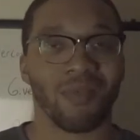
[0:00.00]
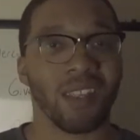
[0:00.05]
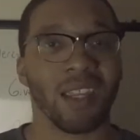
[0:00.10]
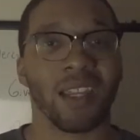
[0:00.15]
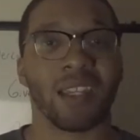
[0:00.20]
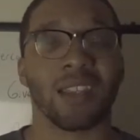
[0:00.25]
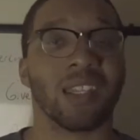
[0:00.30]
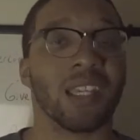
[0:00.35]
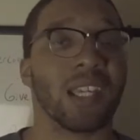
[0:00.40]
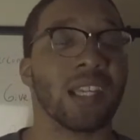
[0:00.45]

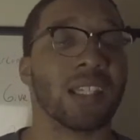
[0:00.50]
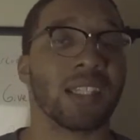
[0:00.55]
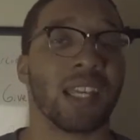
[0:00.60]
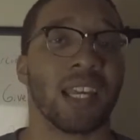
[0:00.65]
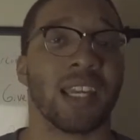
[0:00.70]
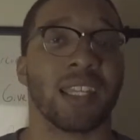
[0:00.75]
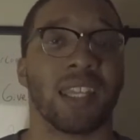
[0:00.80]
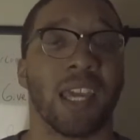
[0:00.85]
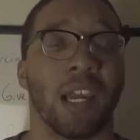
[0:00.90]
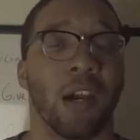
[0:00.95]
and things
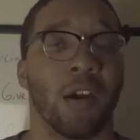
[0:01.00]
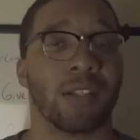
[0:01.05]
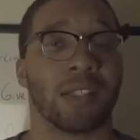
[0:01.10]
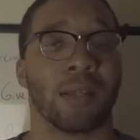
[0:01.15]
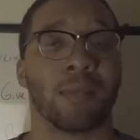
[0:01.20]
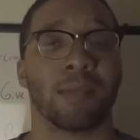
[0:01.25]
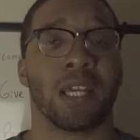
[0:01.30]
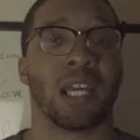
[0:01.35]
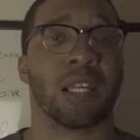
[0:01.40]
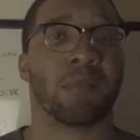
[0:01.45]
like that. Or
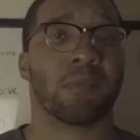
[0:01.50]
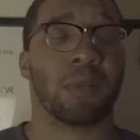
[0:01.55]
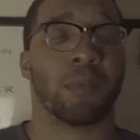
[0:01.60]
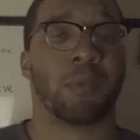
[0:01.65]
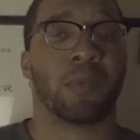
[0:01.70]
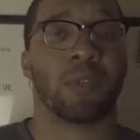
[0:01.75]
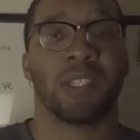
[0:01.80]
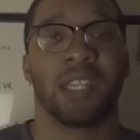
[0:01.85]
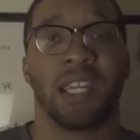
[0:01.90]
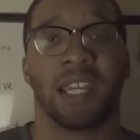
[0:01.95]
sometimes
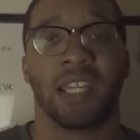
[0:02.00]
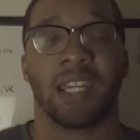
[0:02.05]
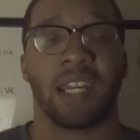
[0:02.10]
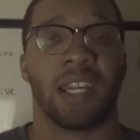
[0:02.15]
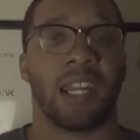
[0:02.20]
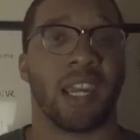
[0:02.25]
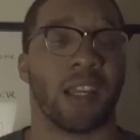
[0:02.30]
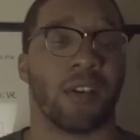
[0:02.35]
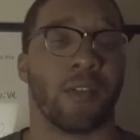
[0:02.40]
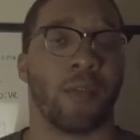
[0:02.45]
people take it in a
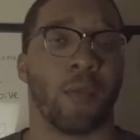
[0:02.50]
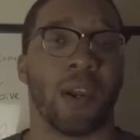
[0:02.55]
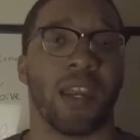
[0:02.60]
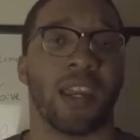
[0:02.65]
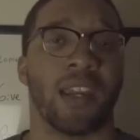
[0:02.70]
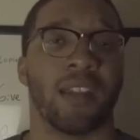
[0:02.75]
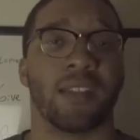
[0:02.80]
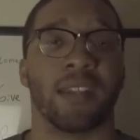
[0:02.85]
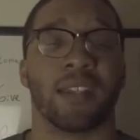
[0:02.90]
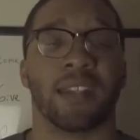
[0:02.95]
negative
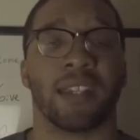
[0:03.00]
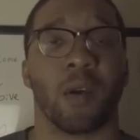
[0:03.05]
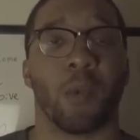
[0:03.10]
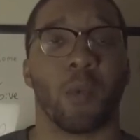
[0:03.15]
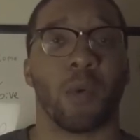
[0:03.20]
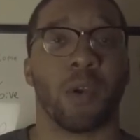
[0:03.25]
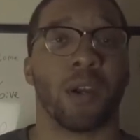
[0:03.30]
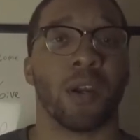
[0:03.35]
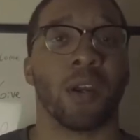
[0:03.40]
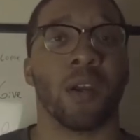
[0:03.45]
way and think that
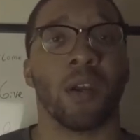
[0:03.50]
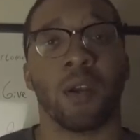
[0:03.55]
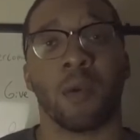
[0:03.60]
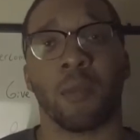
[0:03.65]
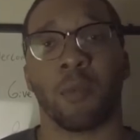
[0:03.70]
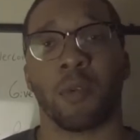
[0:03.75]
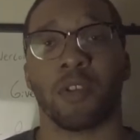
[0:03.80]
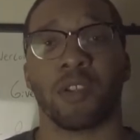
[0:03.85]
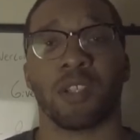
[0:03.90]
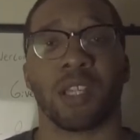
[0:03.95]
we're,
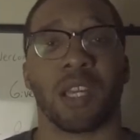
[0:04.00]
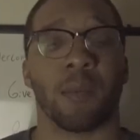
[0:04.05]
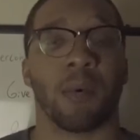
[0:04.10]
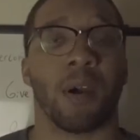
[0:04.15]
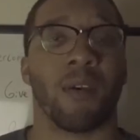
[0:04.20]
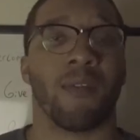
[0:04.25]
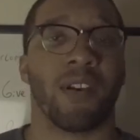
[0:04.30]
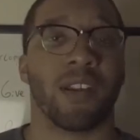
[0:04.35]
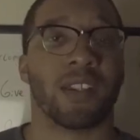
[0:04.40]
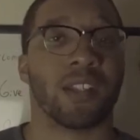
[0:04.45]
we usually come
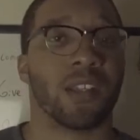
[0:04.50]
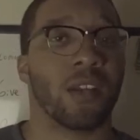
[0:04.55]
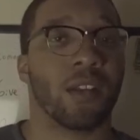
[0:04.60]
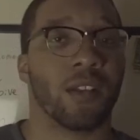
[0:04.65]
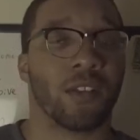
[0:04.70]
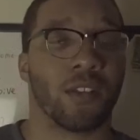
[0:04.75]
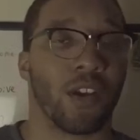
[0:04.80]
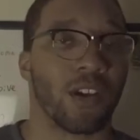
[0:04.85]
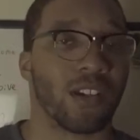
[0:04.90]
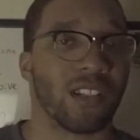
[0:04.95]
off as
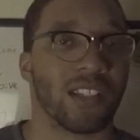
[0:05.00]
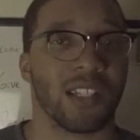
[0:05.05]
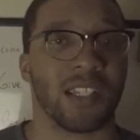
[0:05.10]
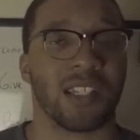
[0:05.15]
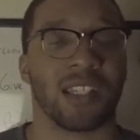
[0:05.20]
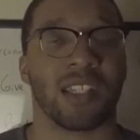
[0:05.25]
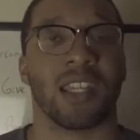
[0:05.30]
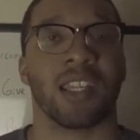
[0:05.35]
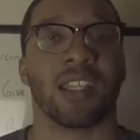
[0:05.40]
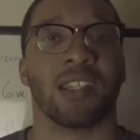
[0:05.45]

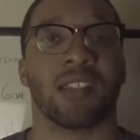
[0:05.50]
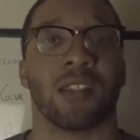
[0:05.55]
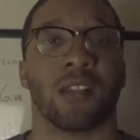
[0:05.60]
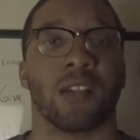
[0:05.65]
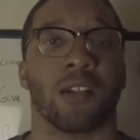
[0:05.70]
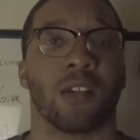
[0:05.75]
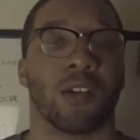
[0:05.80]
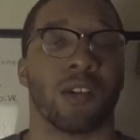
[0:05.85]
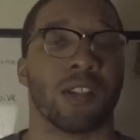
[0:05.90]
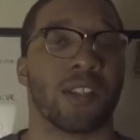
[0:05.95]

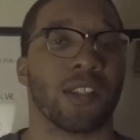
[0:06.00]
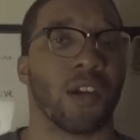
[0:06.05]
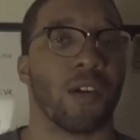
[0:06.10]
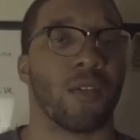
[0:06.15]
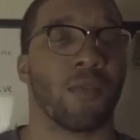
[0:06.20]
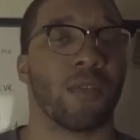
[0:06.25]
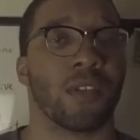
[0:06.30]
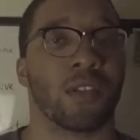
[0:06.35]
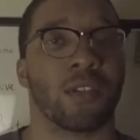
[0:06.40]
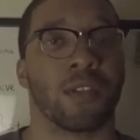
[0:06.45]
narcissistic or
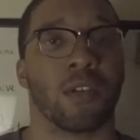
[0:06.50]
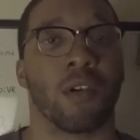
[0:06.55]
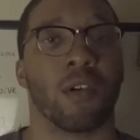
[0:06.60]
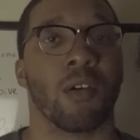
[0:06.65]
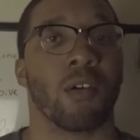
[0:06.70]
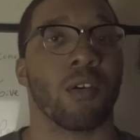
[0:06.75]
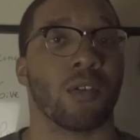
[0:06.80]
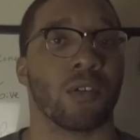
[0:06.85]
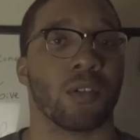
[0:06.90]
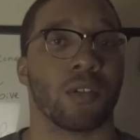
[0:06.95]

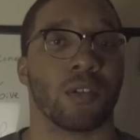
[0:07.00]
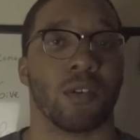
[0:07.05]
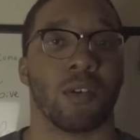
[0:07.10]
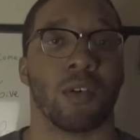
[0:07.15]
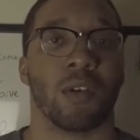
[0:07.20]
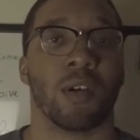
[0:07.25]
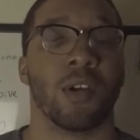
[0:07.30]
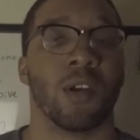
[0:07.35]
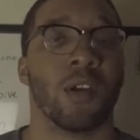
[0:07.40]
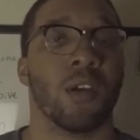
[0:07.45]
self-indulged
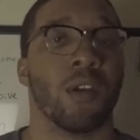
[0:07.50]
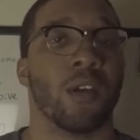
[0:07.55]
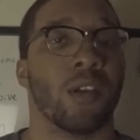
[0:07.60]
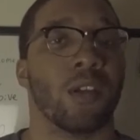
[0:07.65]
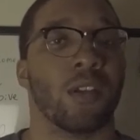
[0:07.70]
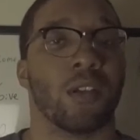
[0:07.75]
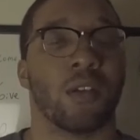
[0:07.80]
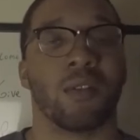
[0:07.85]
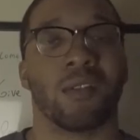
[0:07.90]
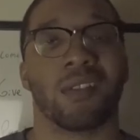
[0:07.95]
or,
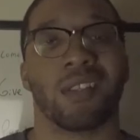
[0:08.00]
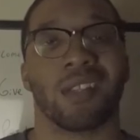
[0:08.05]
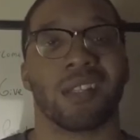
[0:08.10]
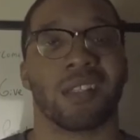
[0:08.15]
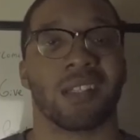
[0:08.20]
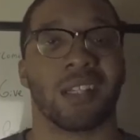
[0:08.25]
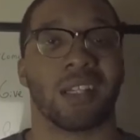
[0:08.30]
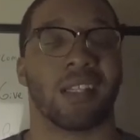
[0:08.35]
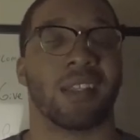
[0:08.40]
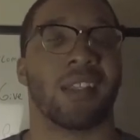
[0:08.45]
you know,
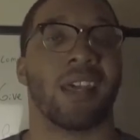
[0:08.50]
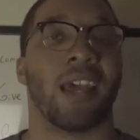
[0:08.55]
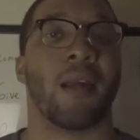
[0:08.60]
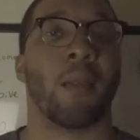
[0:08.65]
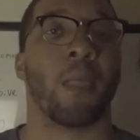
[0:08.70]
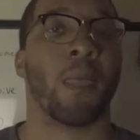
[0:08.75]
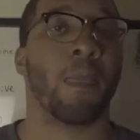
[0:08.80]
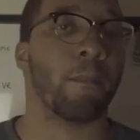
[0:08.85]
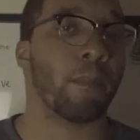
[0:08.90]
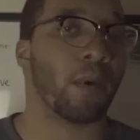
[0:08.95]
things like that.
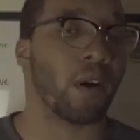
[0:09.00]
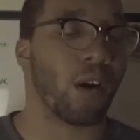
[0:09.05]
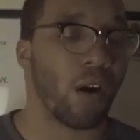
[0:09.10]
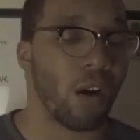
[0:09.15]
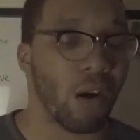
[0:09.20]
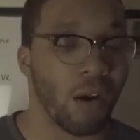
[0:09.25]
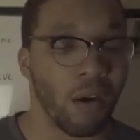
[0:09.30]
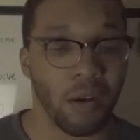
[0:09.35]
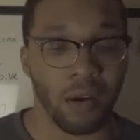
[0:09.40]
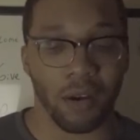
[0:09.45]
But
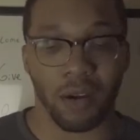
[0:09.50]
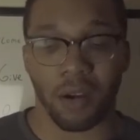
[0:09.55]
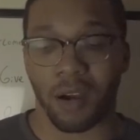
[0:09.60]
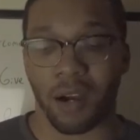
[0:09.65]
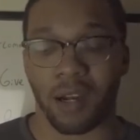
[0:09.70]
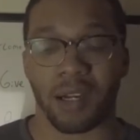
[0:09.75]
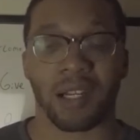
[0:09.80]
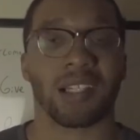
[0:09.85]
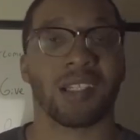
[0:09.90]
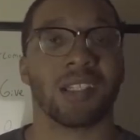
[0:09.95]
all
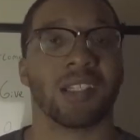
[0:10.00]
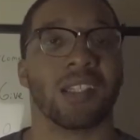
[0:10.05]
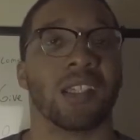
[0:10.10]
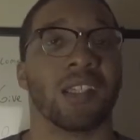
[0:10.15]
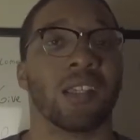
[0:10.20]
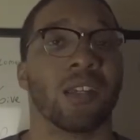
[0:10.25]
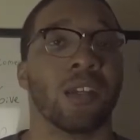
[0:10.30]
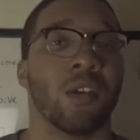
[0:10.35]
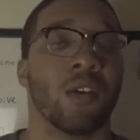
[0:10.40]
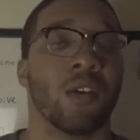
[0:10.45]
honestly,